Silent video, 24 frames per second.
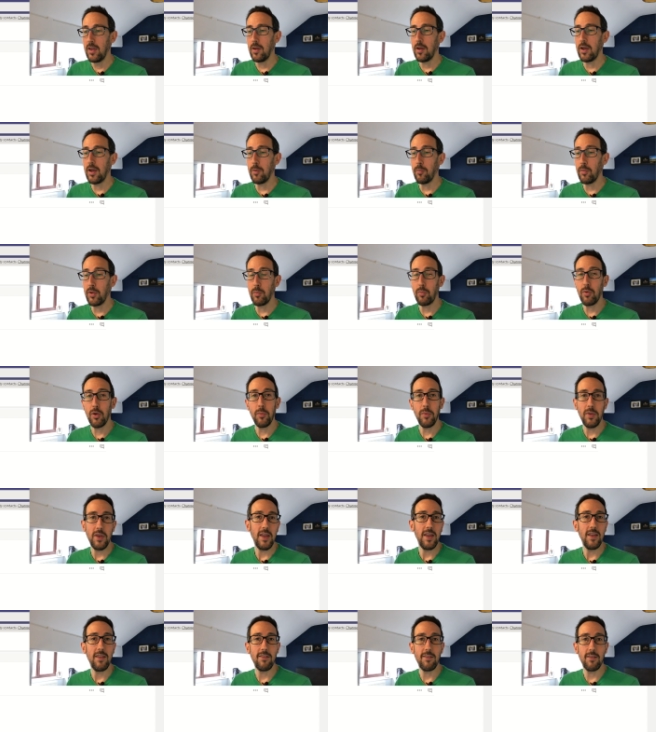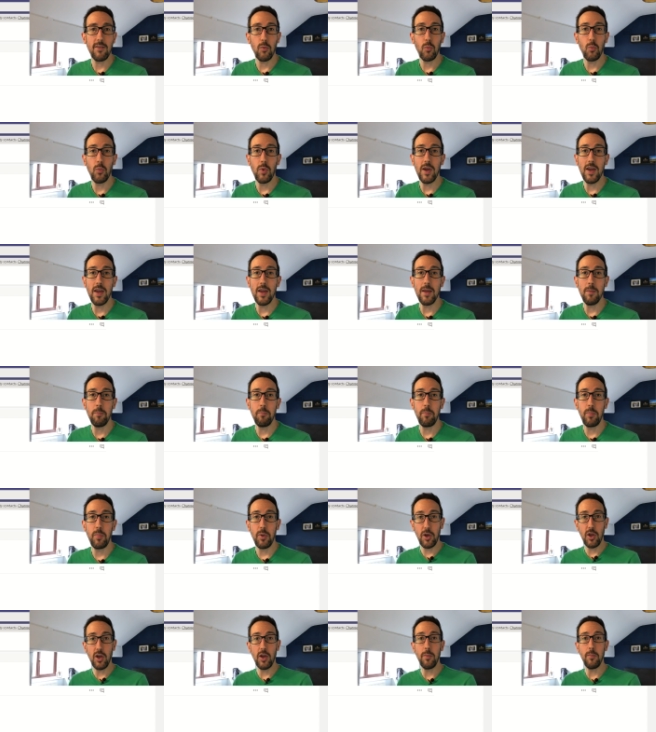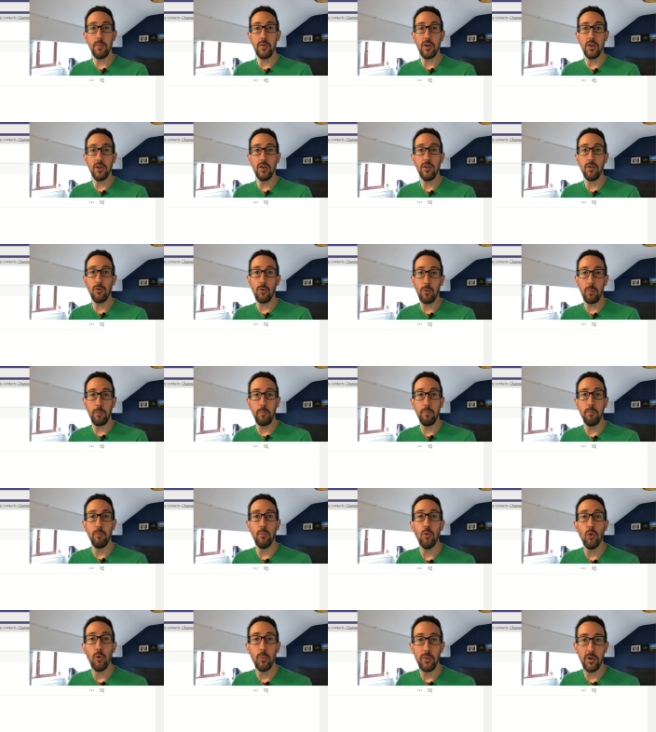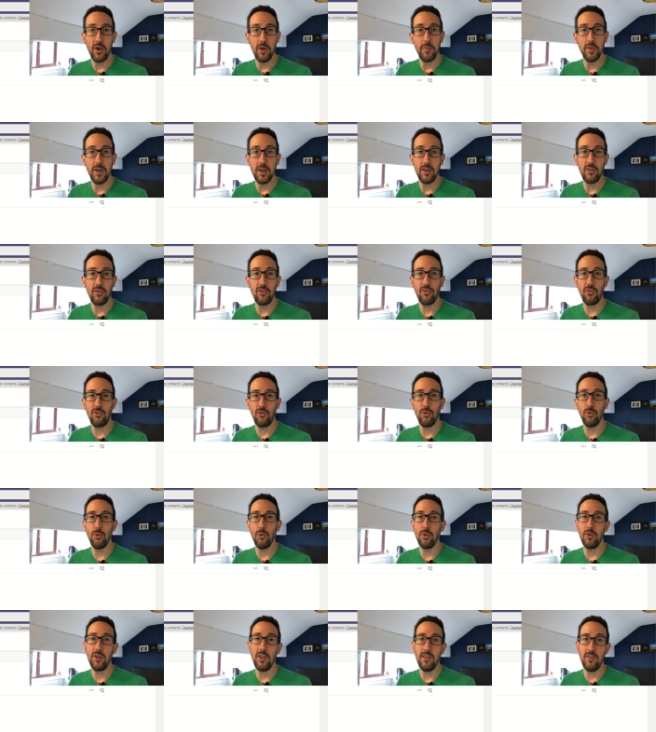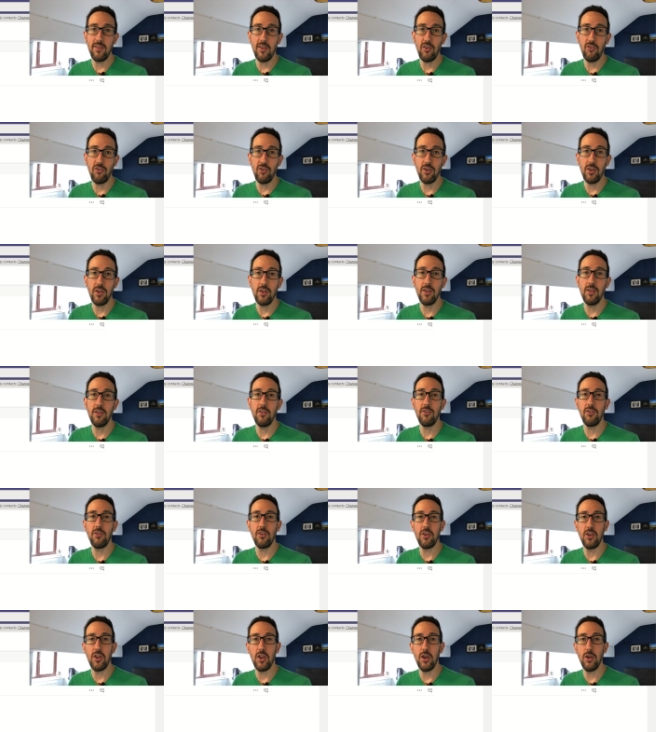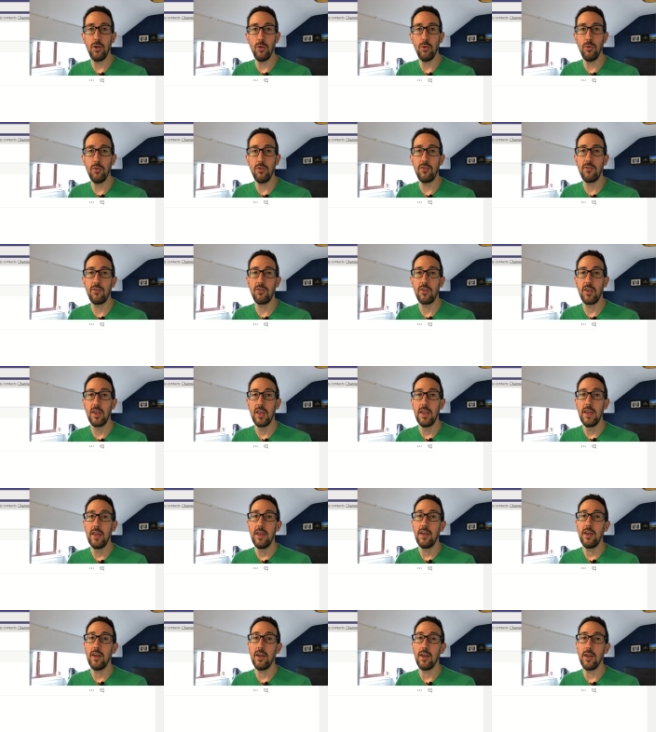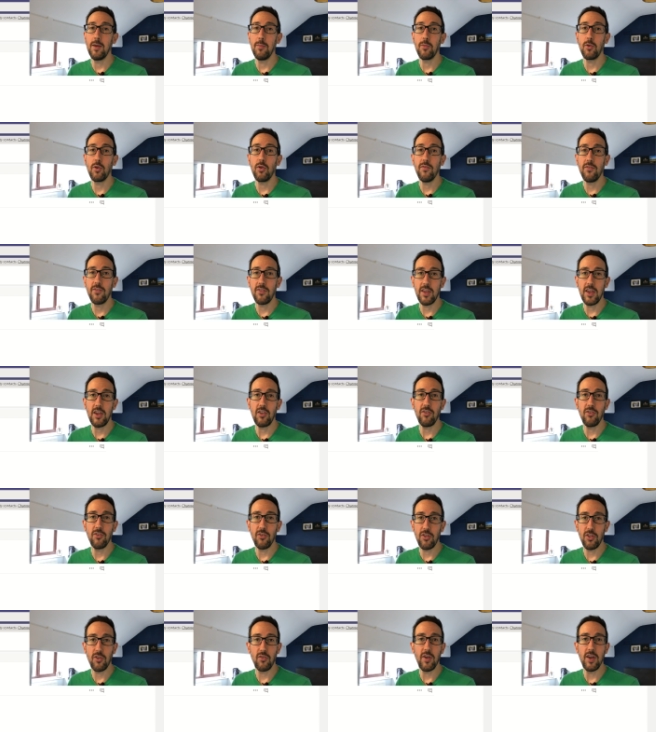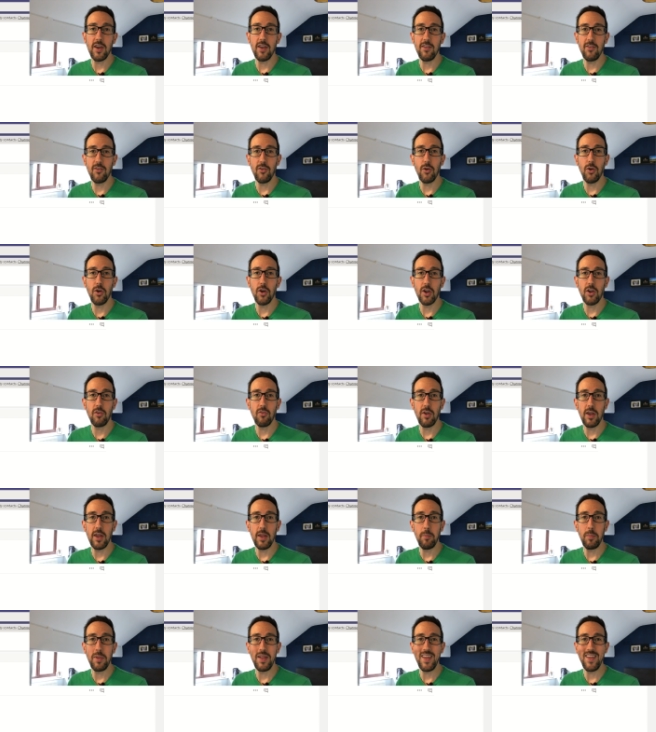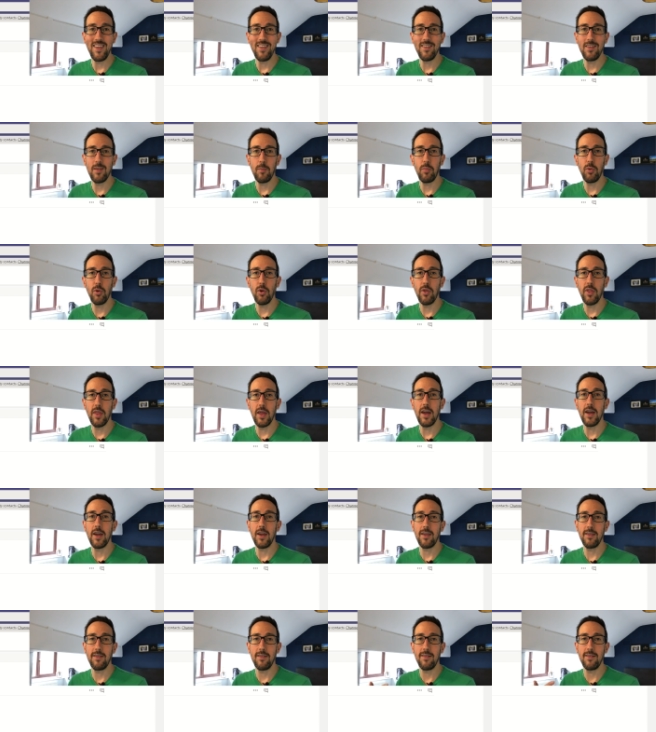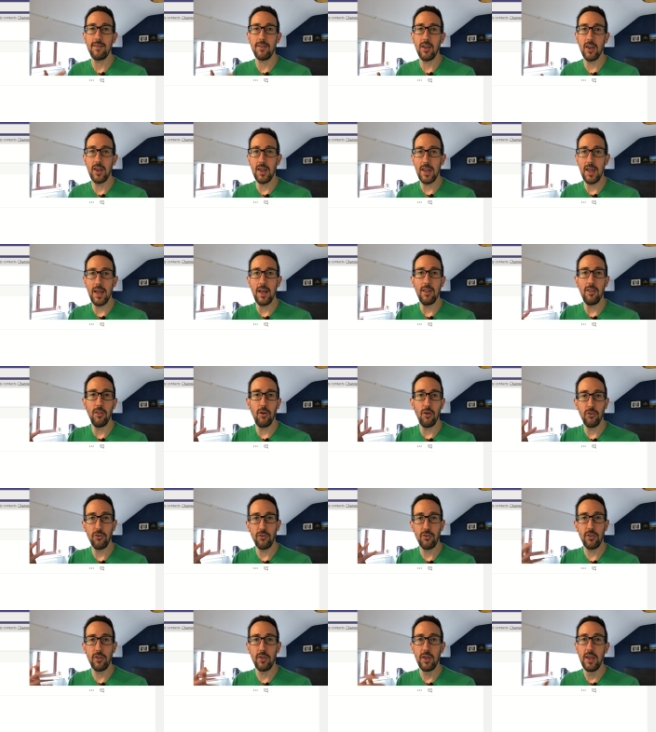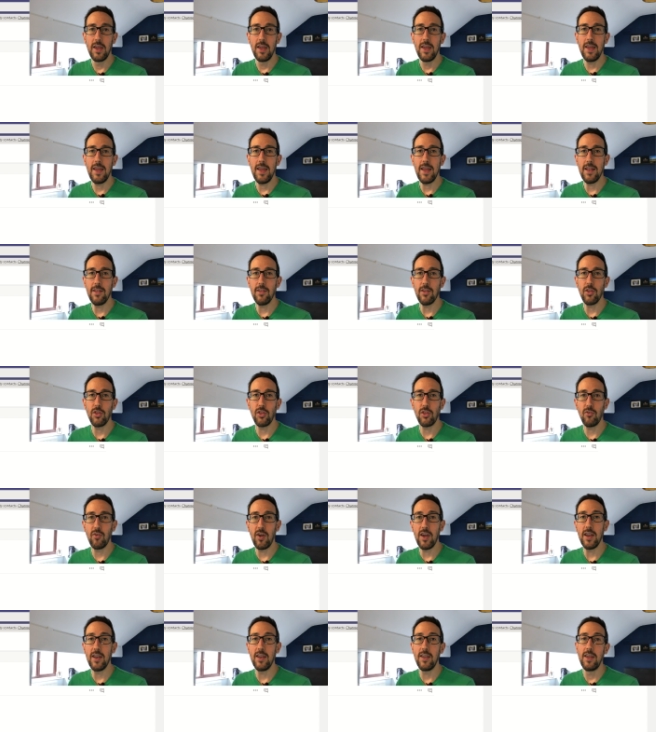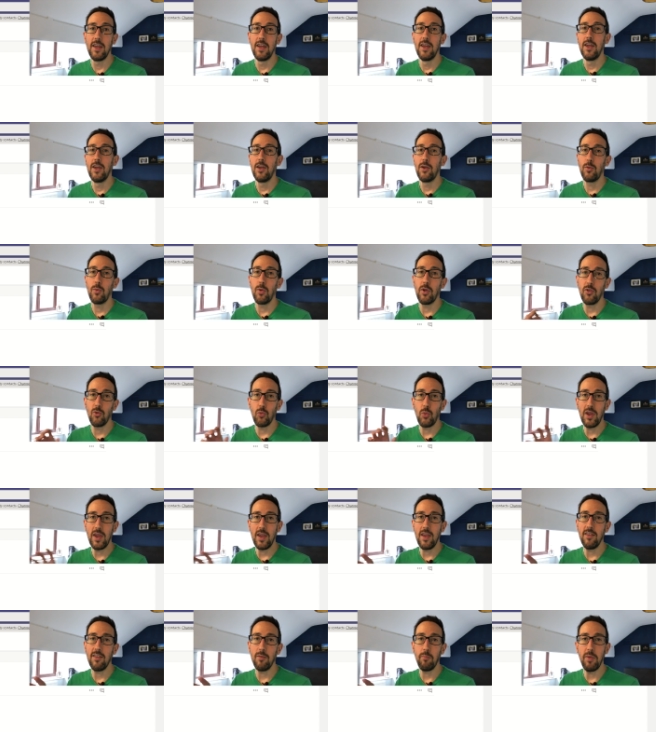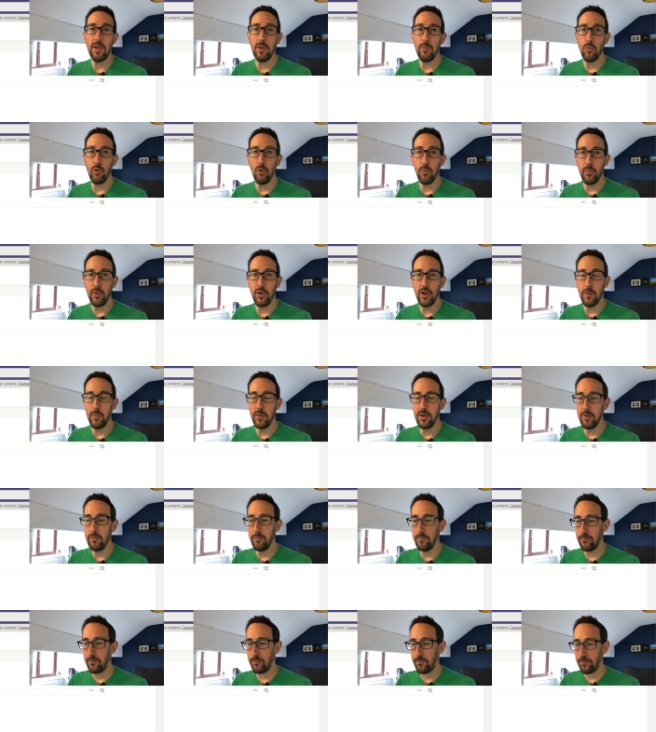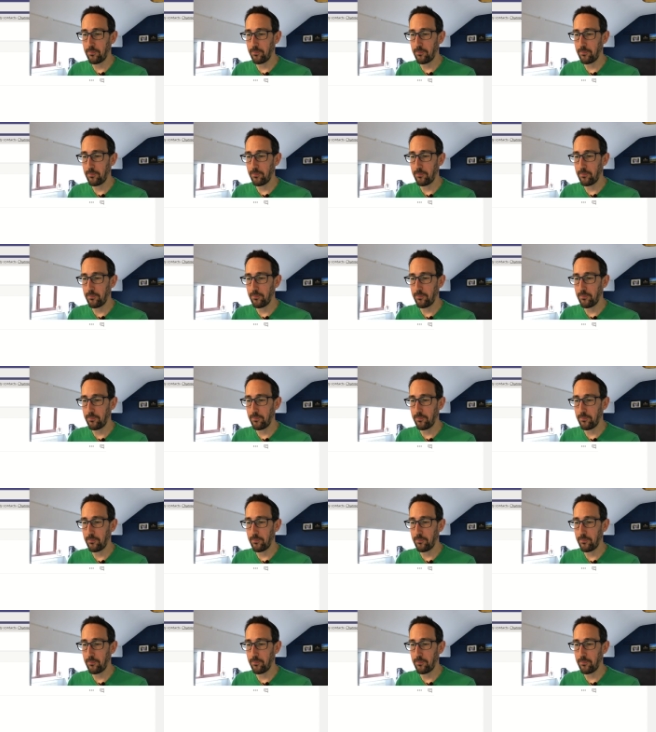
Um, but you probably need somewhere permanent or more permanent to store decisions, notes. Um, conversations thread is not a great place to put that because it's going to get lost in the thread, whereas Wiki is a bit more permanent.